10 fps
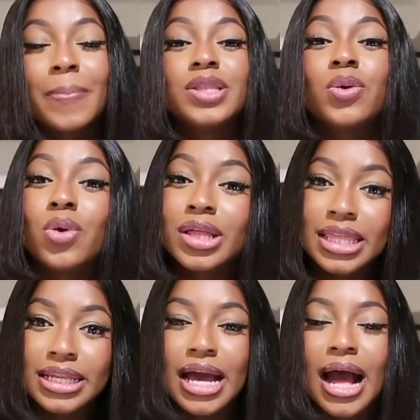But the
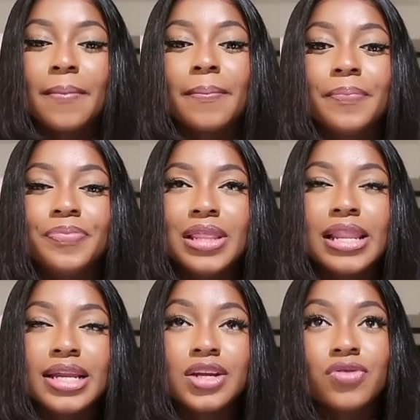one thing that I'm
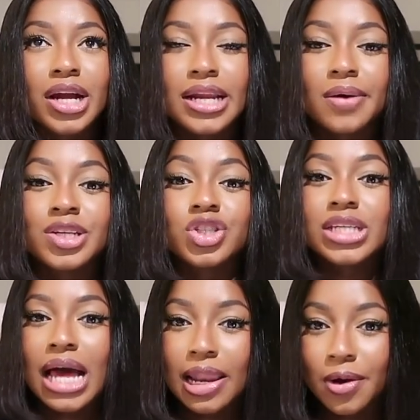learning right now is
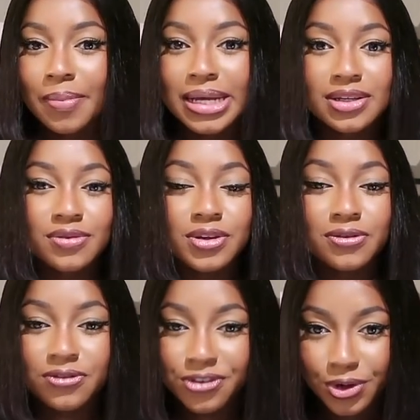just allowing myself
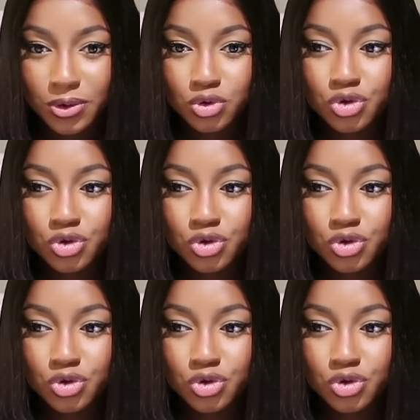to feel.